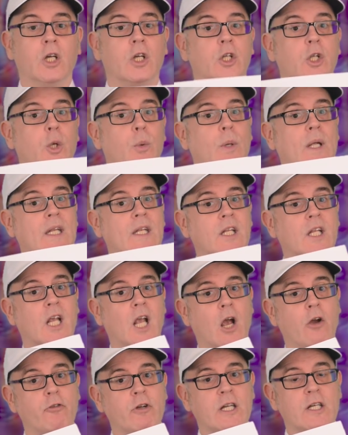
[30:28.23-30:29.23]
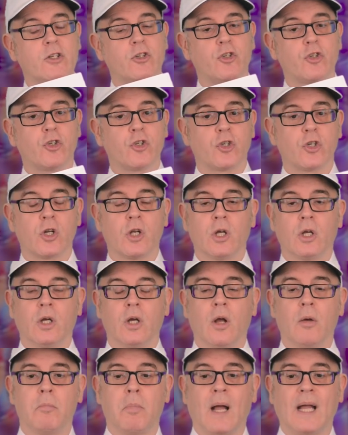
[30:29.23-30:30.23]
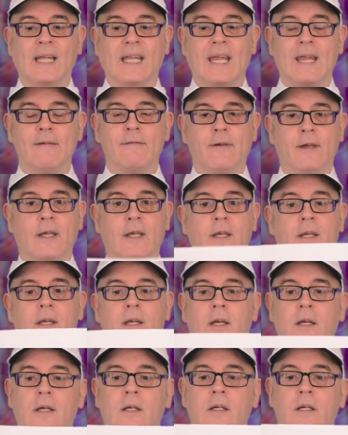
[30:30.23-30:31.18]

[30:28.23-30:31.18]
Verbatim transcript: You encourage by giving